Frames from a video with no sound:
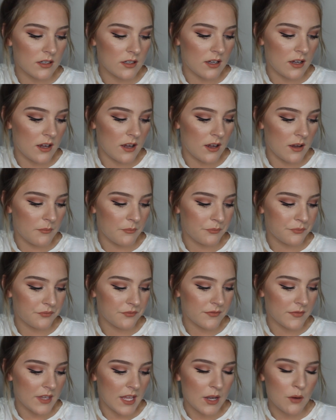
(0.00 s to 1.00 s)

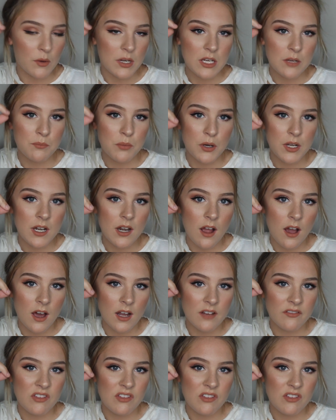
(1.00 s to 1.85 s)
Like, when you put it on,